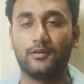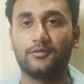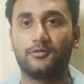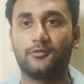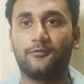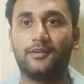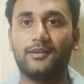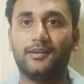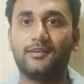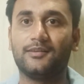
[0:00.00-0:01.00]
So we
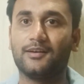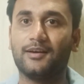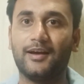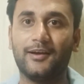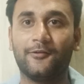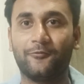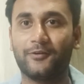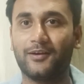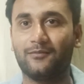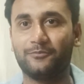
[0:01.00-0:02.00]
need the guy who
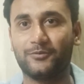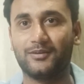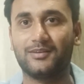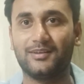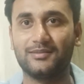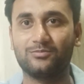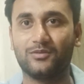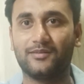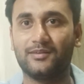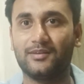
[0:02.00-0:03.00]
can put this
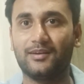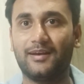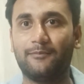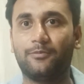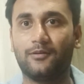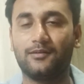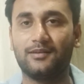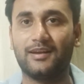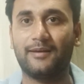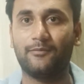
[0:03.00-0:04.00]
money, effort,
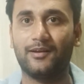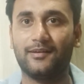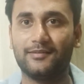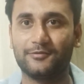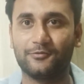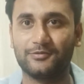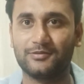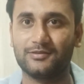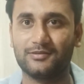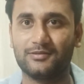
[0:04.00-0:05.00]
time and resources.